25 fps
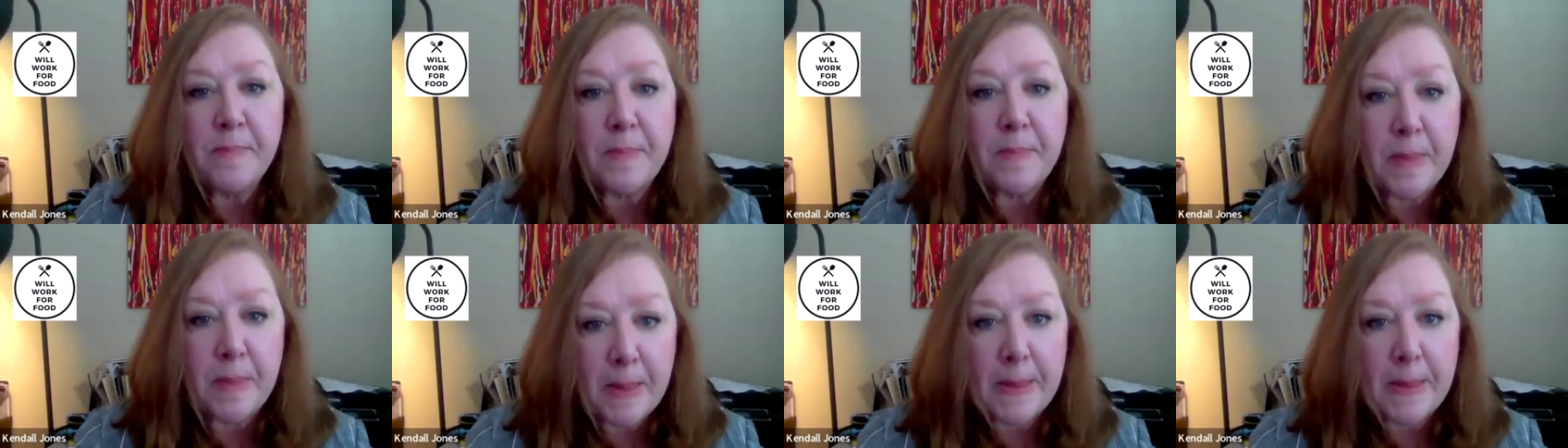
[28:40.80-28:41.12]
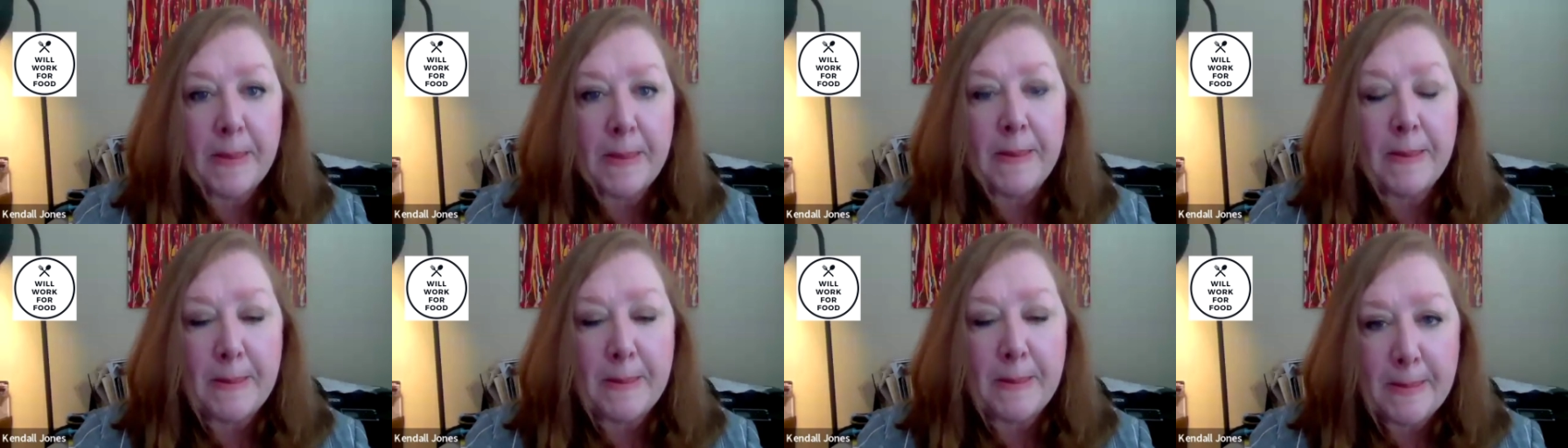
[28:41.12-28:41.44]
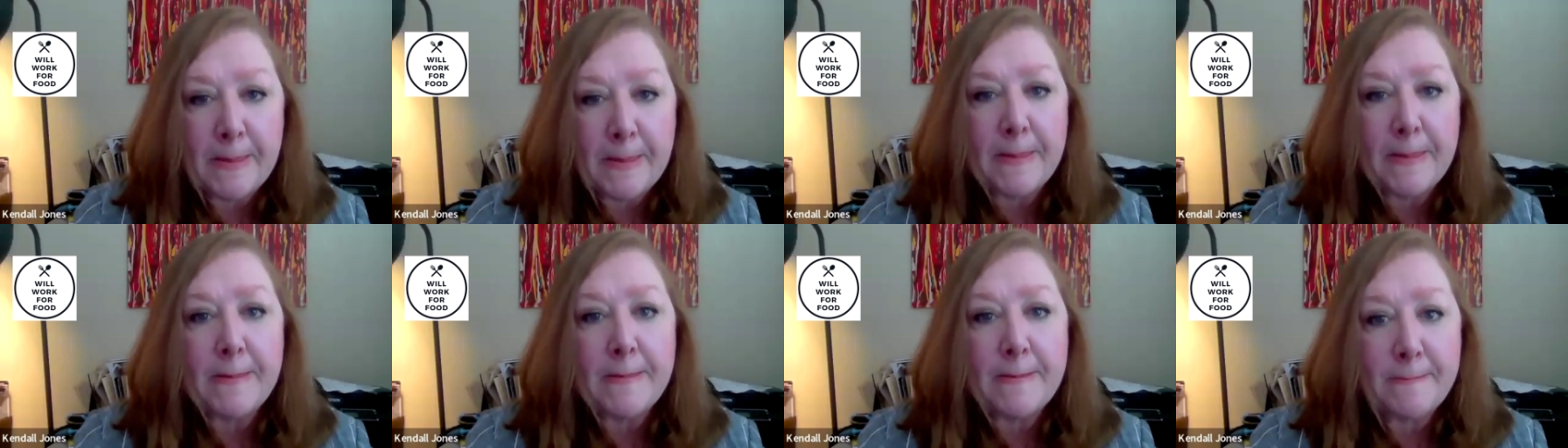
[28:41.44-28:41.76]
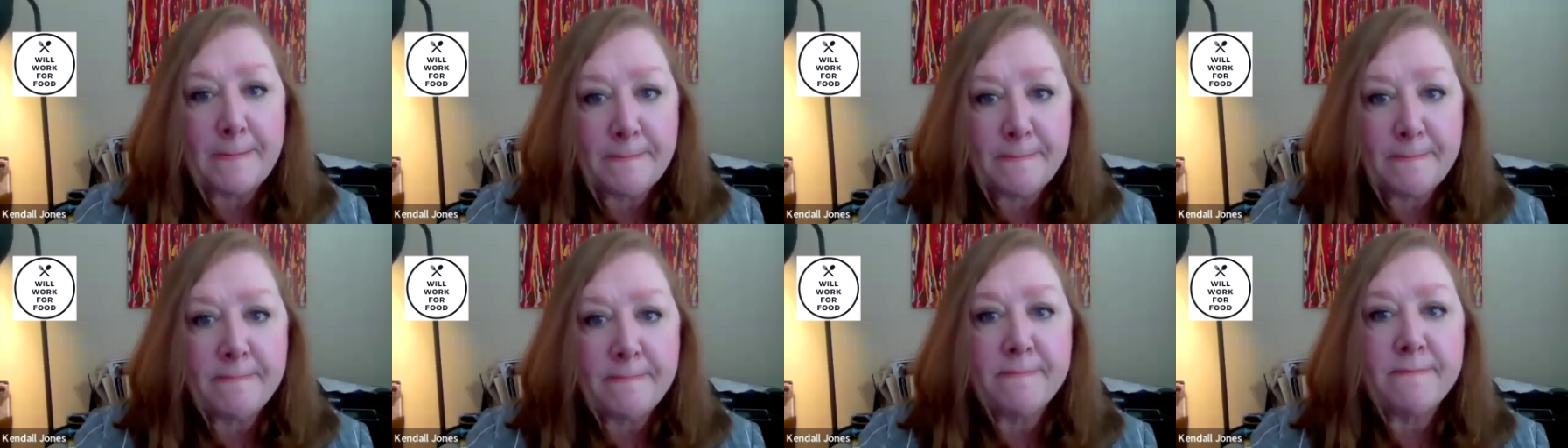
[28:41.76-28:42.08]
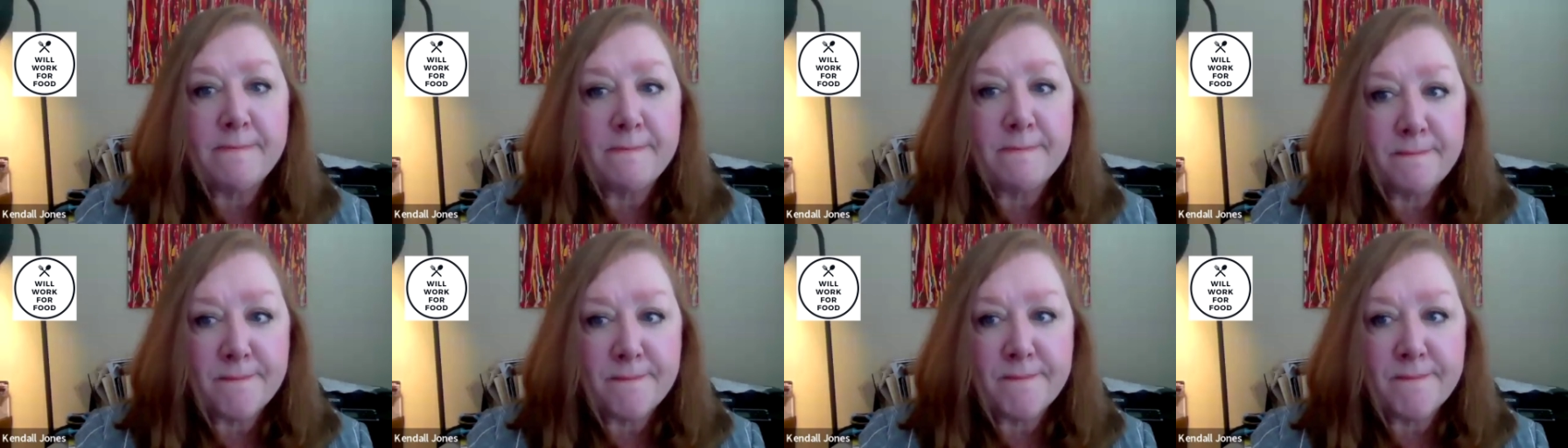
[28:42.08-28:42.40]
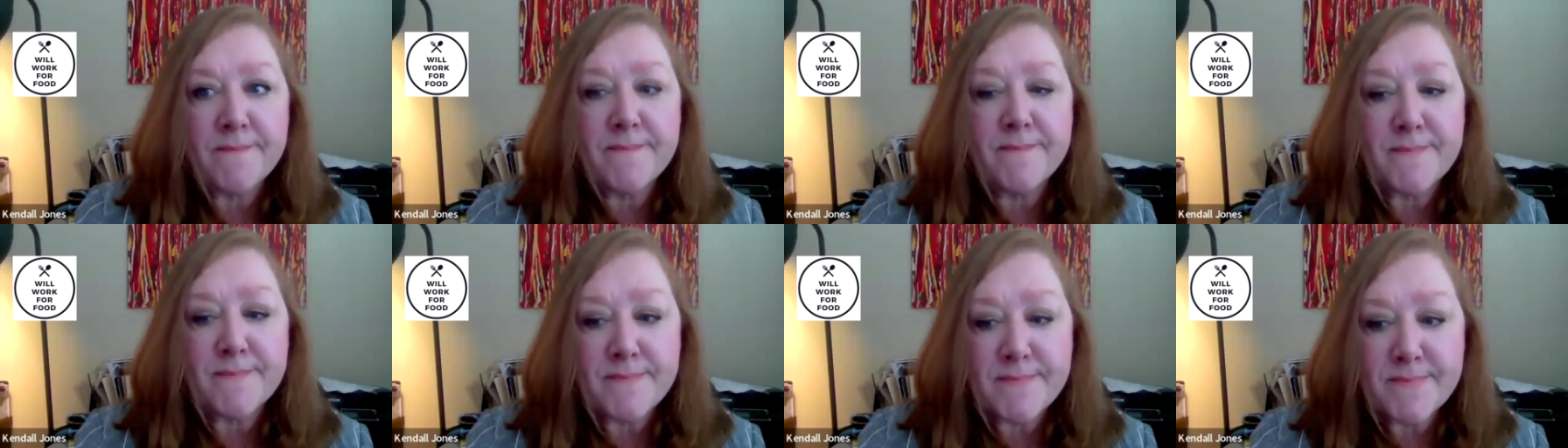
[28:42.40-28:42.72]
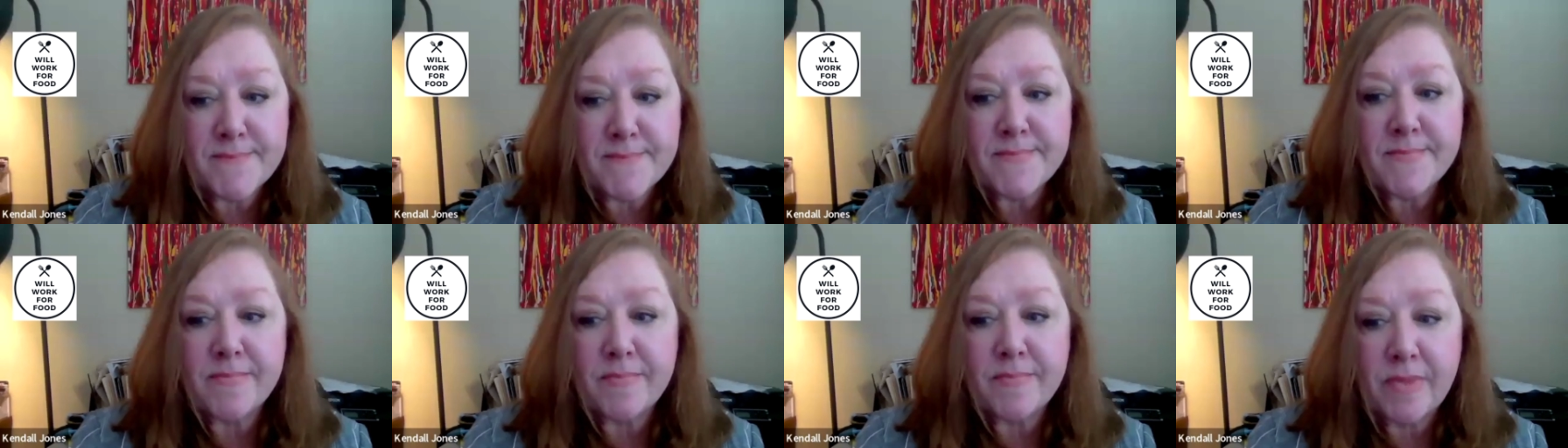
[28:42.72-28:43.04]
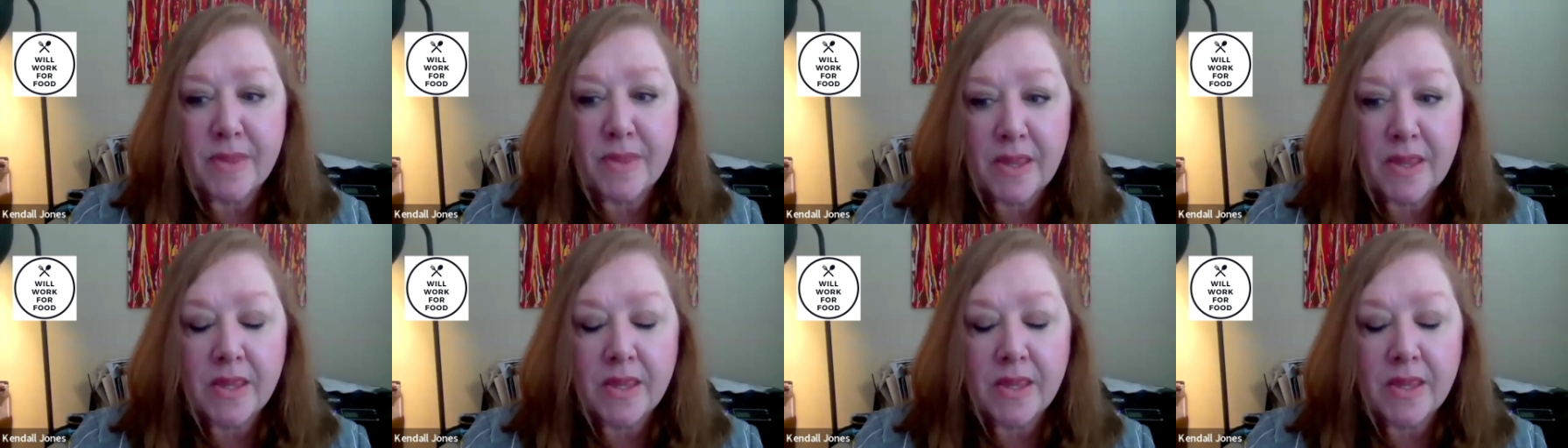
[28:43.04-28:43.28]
falls that you mentioned. And